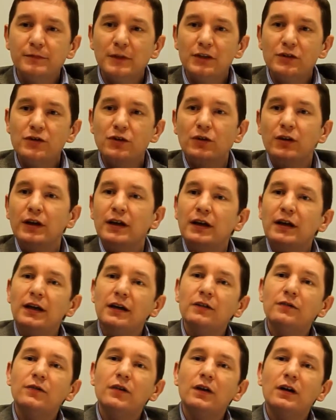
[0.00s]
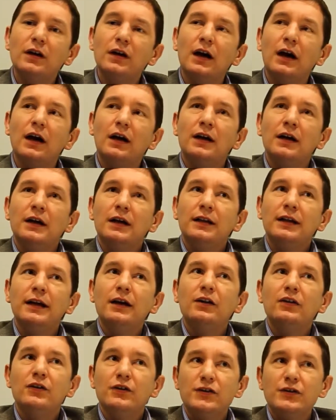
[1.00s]
So they
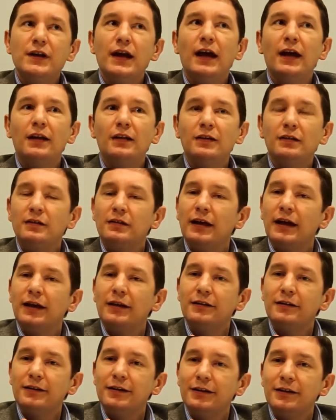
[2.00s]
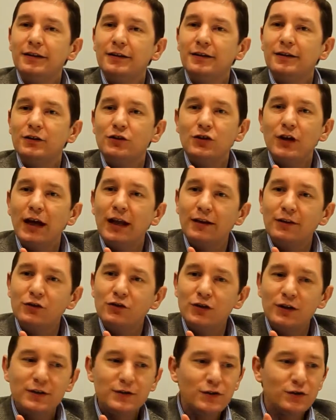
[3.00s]
understand that the
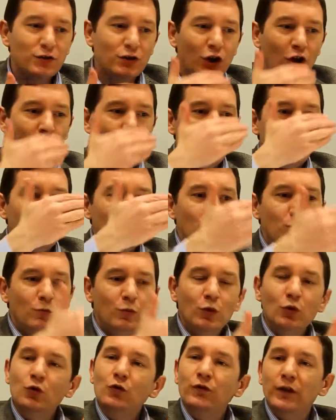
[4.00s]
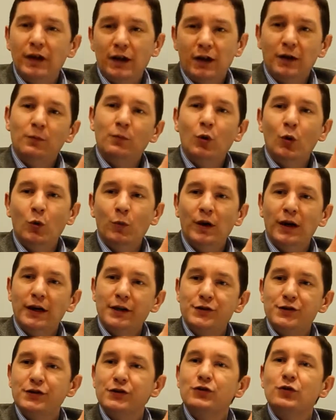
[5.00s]
challenge isn't to move in and
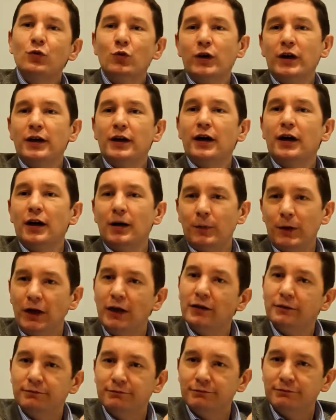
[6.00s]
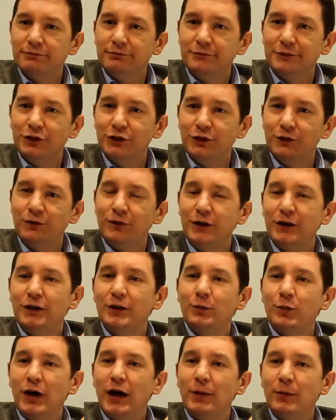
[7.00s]
mobilize this great army to defeat
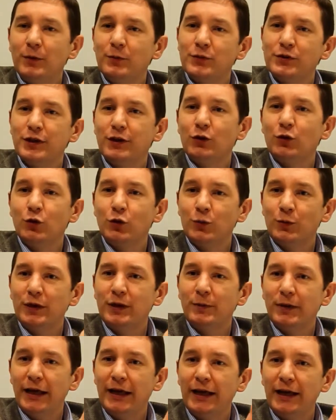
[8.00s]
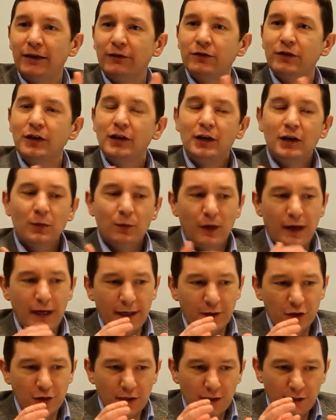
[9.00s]
the problems that older people have, but
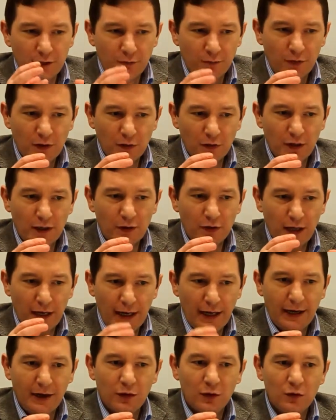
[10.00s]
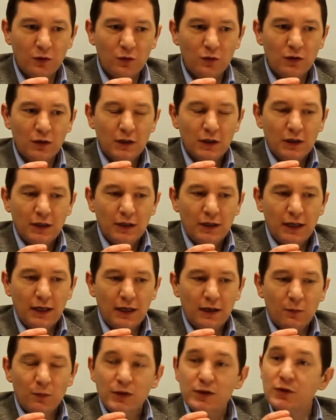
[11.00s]
actually to figure out how they
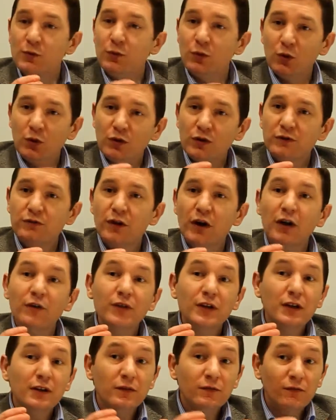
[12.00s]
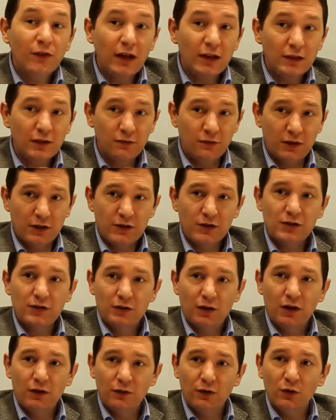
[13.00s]
can be supportive of the inventiveness
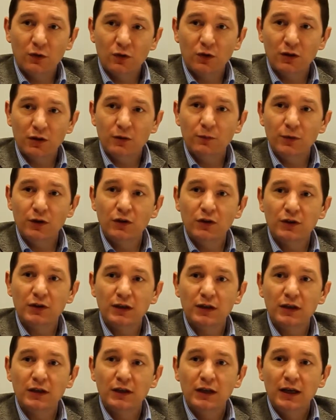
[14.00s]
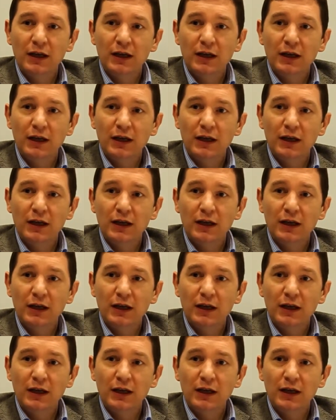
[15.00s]
of local community